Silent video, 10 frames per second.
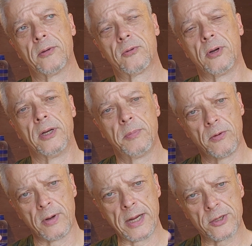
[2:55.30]
trying to be
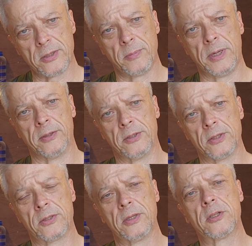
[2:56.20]
rational about
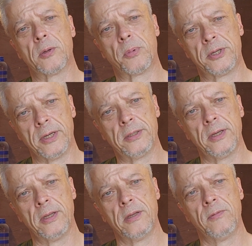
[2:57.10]
this, is to protect
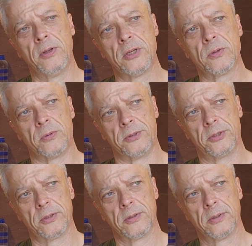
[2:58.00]
the individuals,